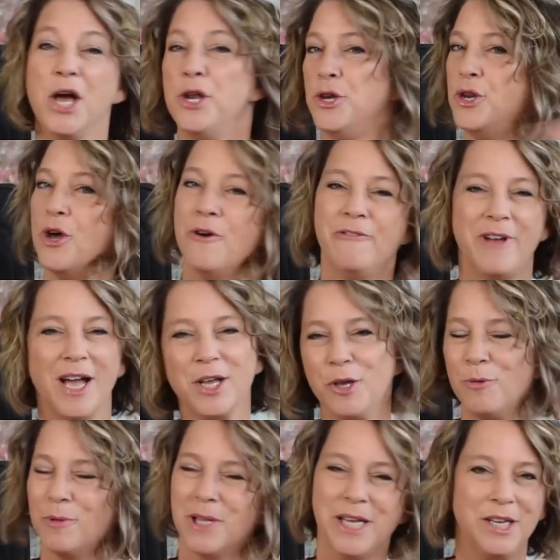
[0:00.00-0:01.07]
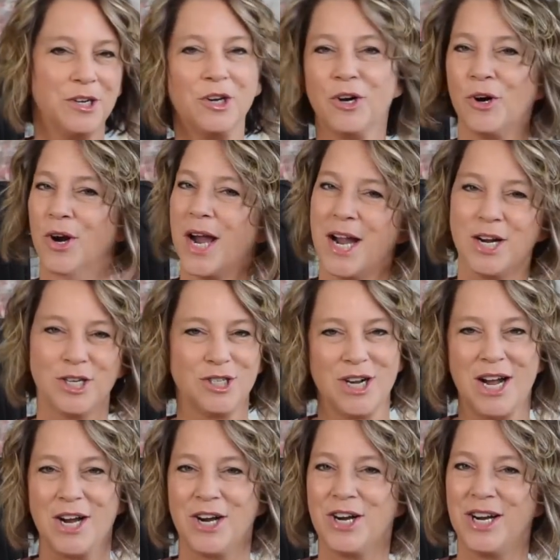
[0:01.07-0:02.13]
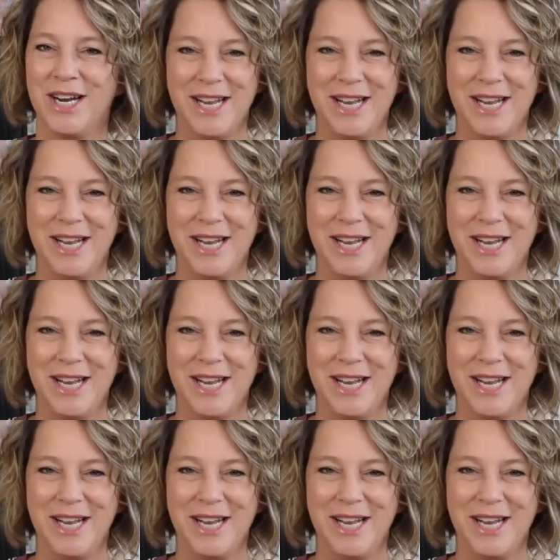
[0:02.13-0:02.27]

No vacuum cleaner or hair dryer